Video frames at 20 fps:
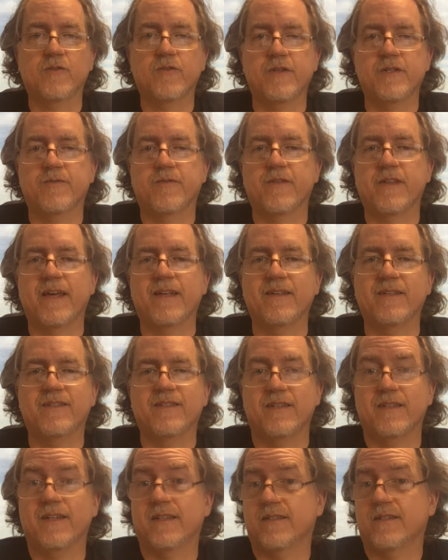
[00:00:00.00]
reason for that.
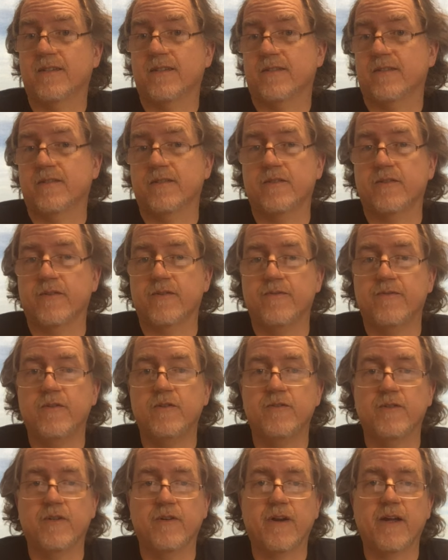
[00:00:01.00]
It's just a little
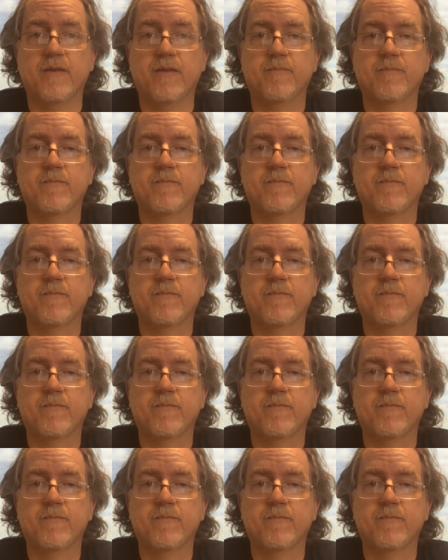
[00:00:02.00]
confusing, right?